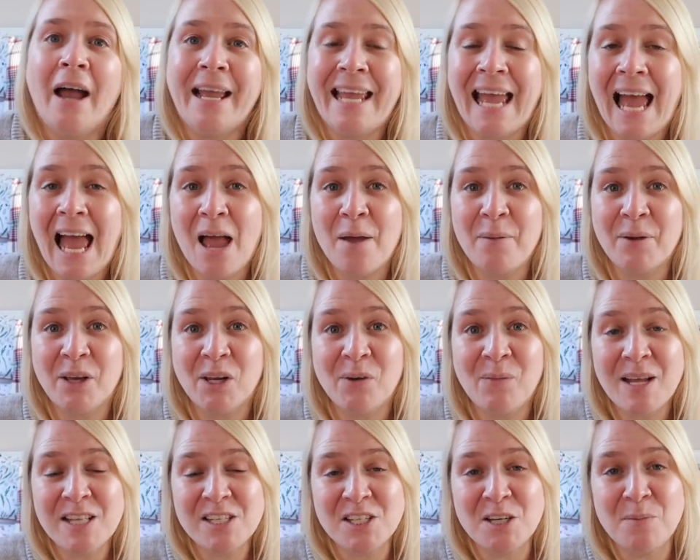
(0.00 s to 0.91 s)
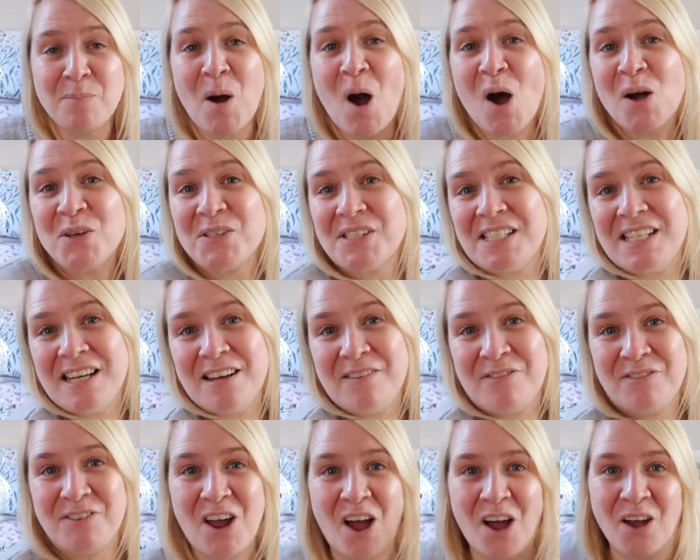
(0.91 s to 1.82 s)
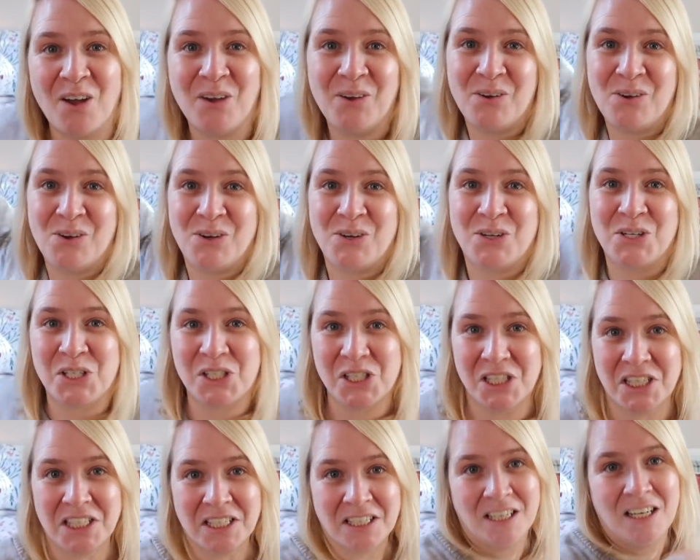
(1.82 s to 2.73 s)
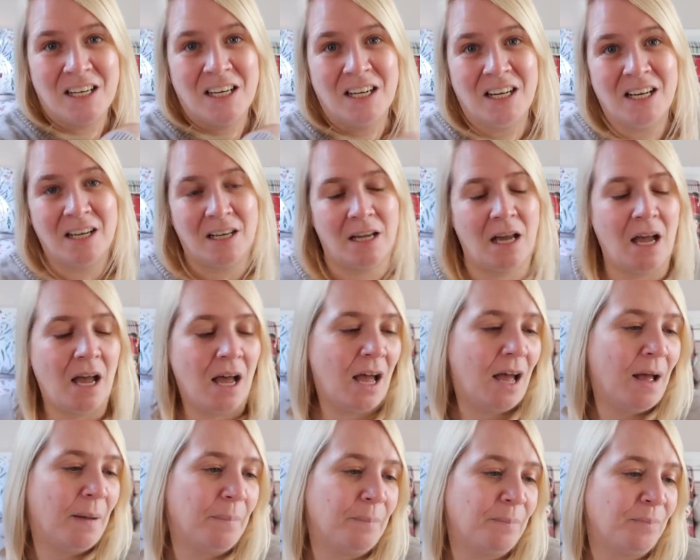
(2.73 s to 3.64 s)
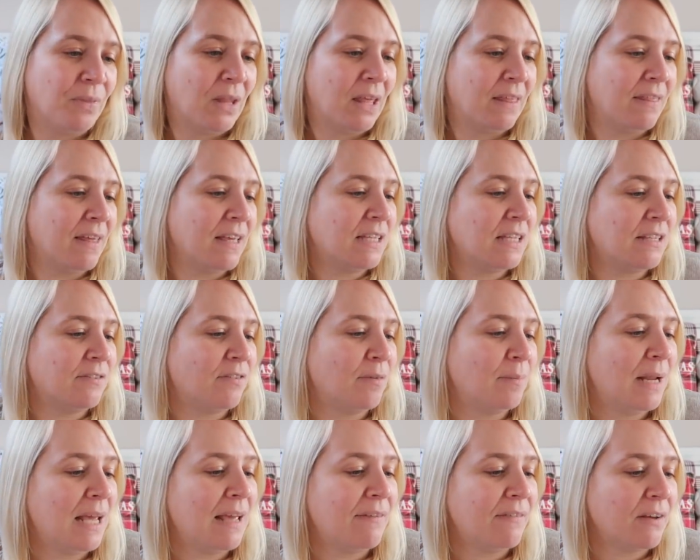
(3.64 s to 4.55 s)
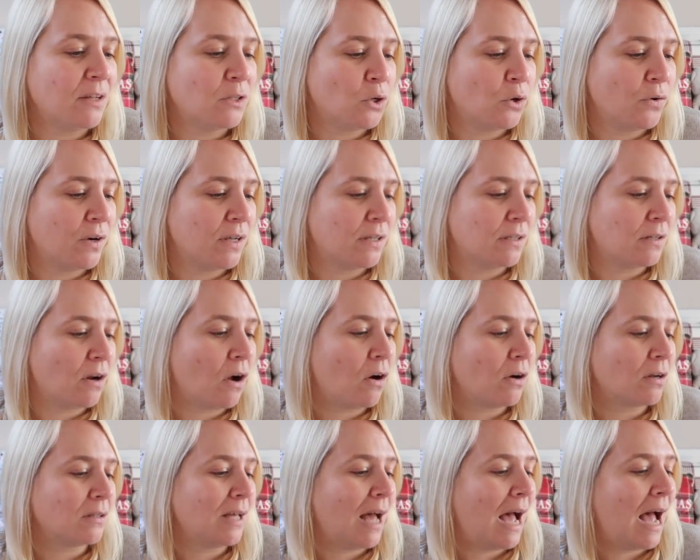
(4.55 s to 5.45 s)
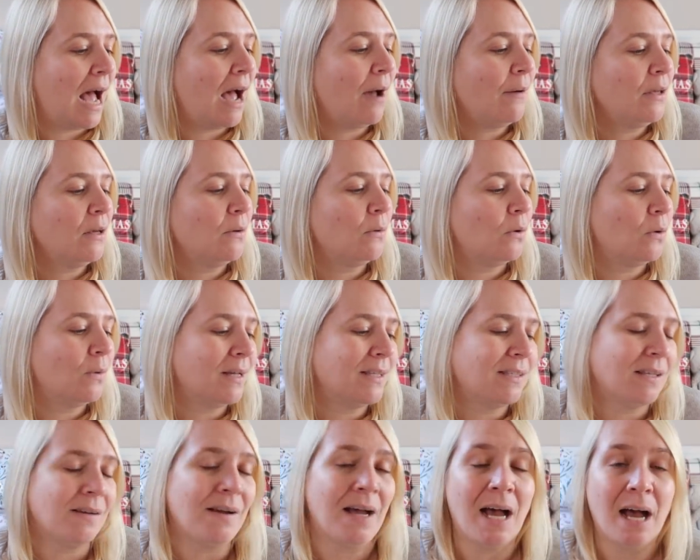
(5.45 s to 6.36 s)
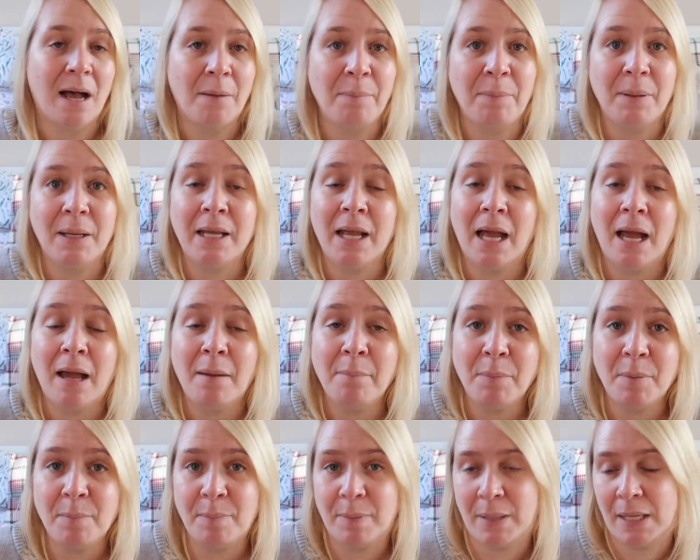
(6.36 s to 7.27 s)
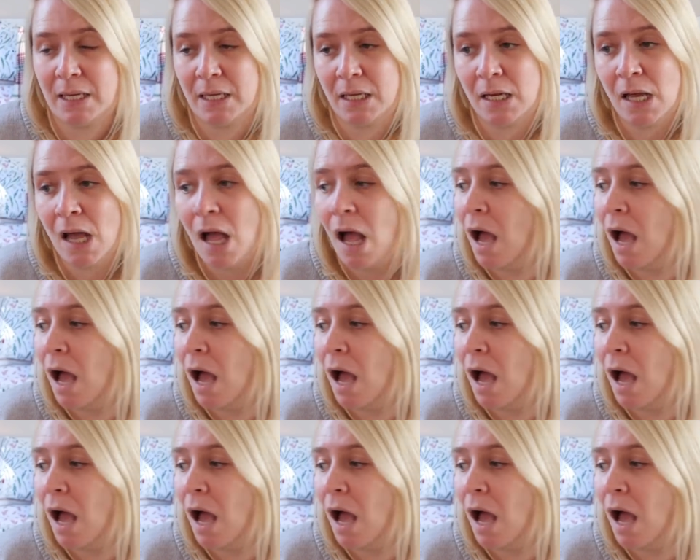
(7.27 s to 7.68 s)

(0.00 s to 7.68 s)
Okay, we're going to end on a positive note. Um, this is from Leah Victoria Stocks. How are you always so happy and bubbly?